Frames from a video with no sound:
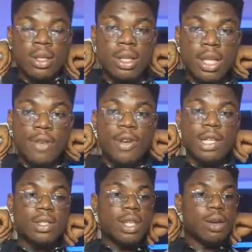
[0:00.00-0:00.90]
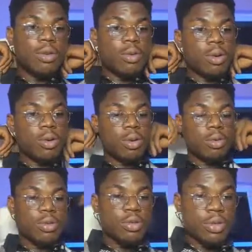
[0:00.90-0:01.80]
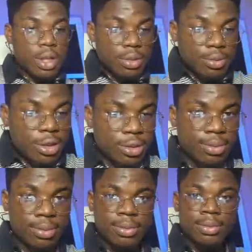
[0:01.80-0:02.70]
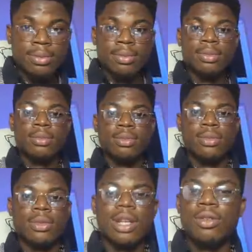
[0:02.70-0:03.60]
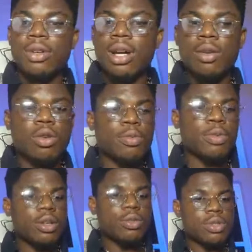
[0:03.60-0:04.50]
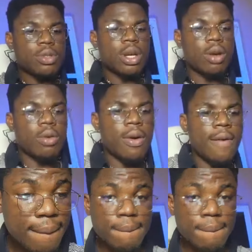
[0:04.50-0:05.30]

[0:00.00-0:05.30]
If you are still here, what will you do now? I don't know how to communicate with you now. The